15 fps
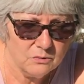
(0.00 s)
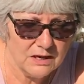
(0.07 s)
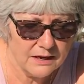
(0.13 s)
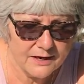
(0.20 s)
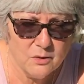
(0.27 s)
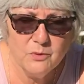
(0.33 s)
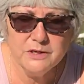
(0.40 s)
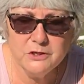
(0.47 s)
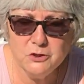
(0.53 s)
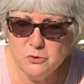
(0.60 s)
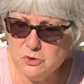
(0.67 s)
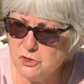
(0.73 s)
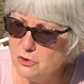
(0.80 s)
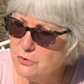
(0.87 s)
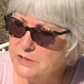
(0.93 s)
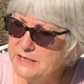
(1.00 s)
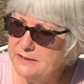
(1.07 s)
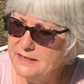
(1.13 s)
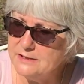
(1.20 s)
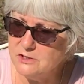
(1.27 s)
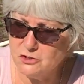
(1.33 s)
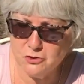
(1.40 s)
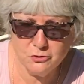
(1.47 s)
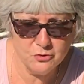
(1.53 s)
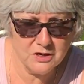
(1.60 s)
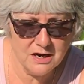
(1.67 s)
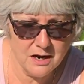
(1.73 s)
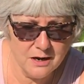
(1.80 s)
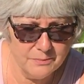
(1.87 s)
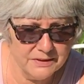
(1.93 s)
I don't want to use green, that's too
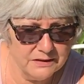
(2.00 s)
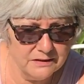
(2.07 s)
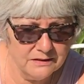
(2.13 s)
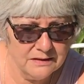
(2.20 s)
common.